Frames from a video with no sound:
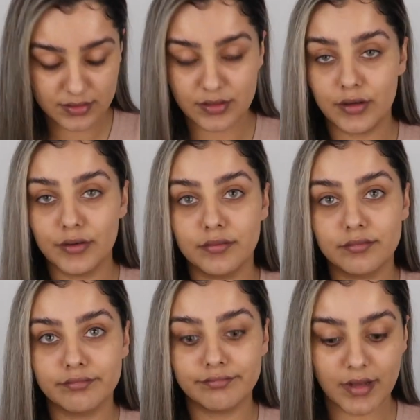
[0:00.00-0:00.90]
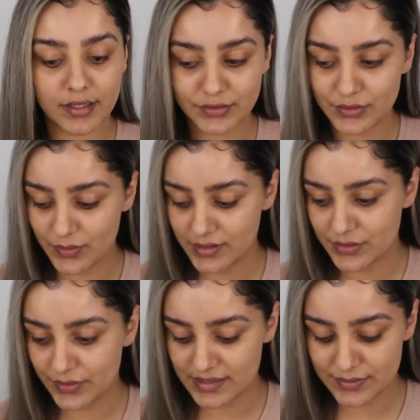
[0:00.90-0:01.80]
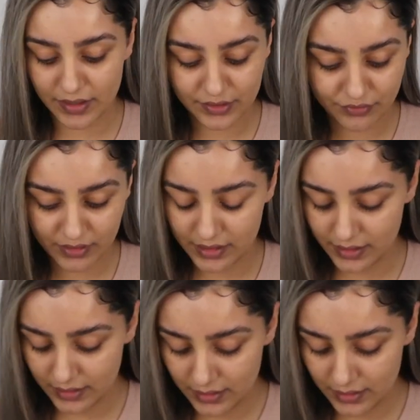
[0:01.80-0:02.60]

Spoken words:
so I don't know what to expect really.